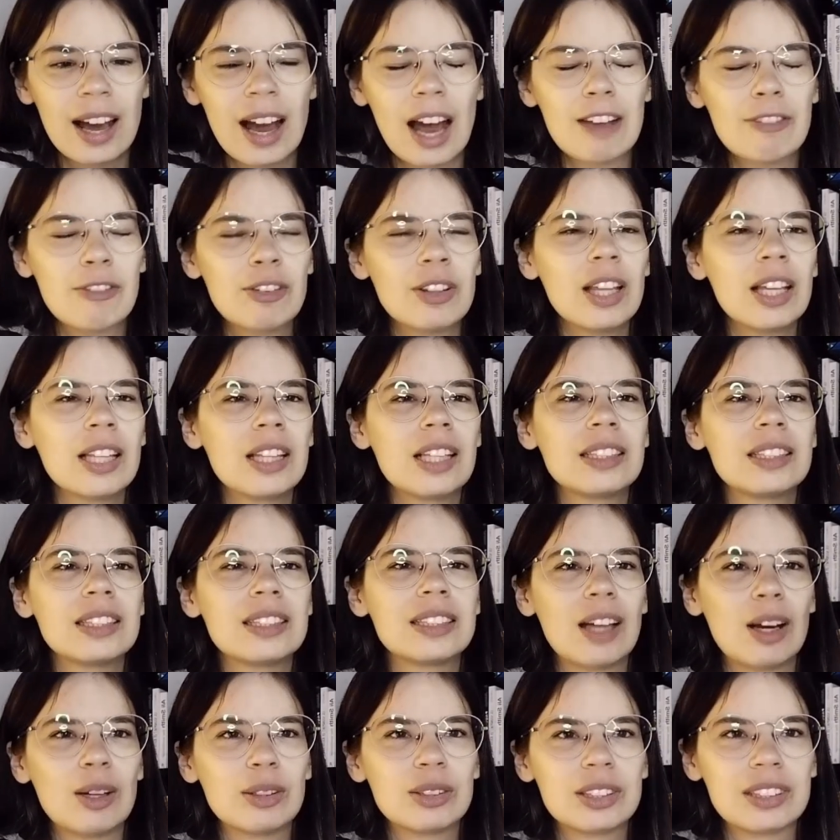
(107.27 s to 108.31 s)
I feel like this
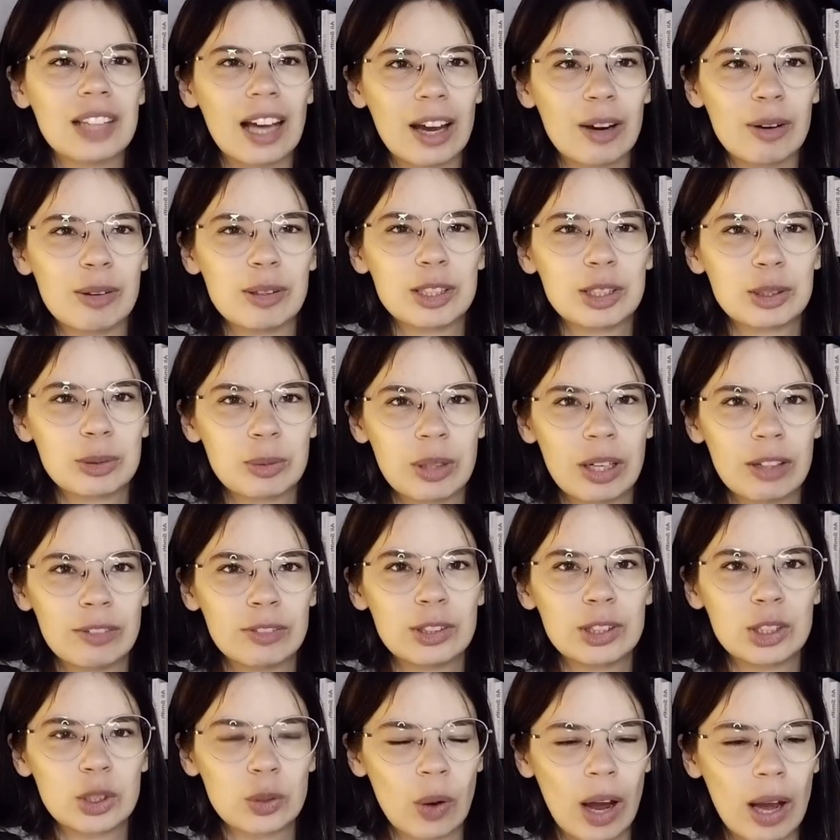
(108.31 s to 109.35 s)
is how Cyrus would have
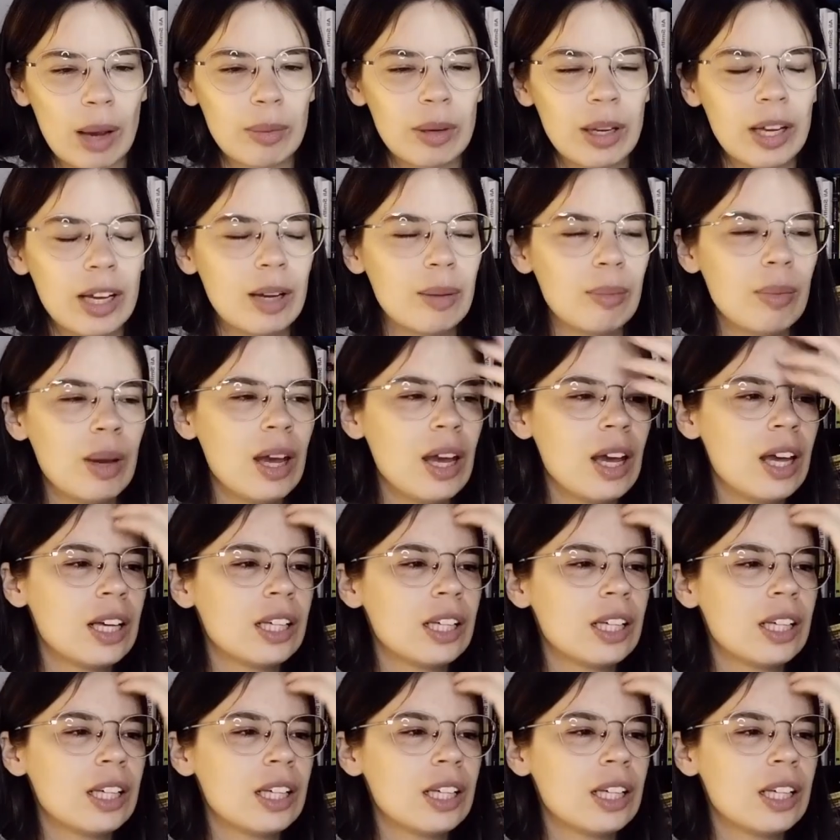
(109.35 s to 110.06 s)
described him.